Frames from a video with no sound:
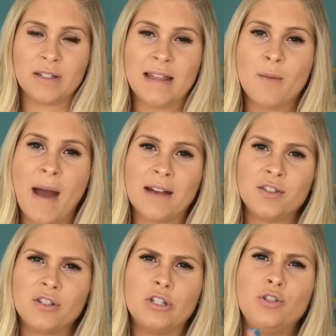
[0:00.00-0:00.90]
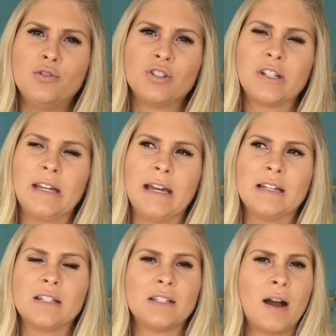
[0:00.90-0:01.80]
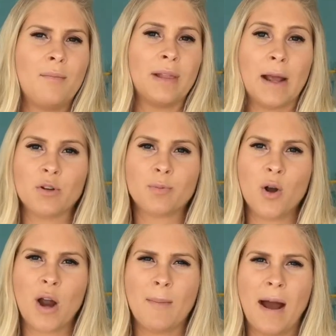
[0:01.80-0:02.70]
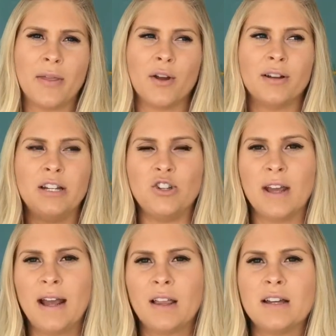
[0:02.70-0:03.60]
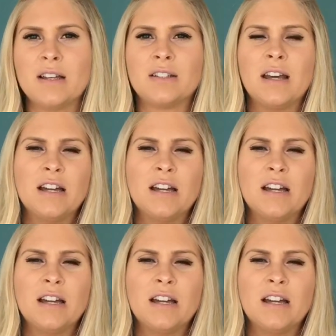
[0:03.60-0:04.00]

And the master's is usually in some language program, either teaching English,